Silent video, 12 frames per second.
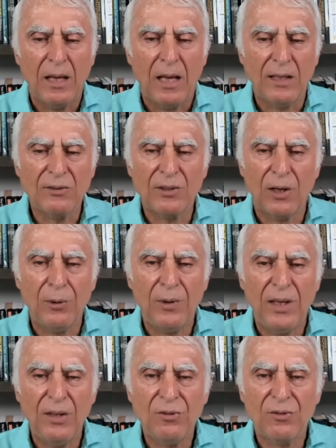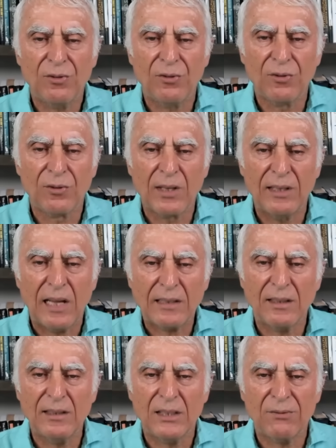and so he's
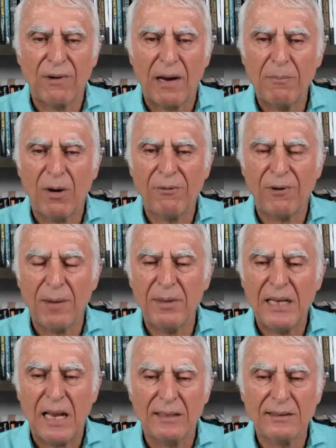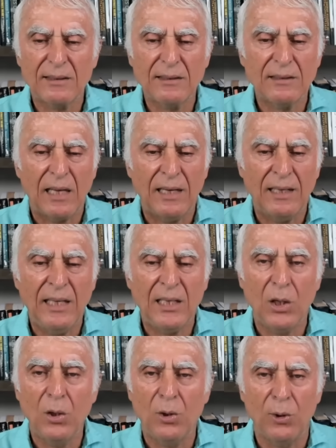conducted this frame by frame analysis, and he
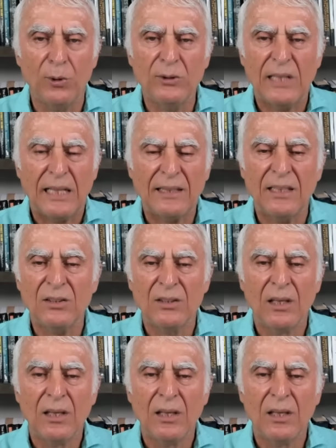concludes that this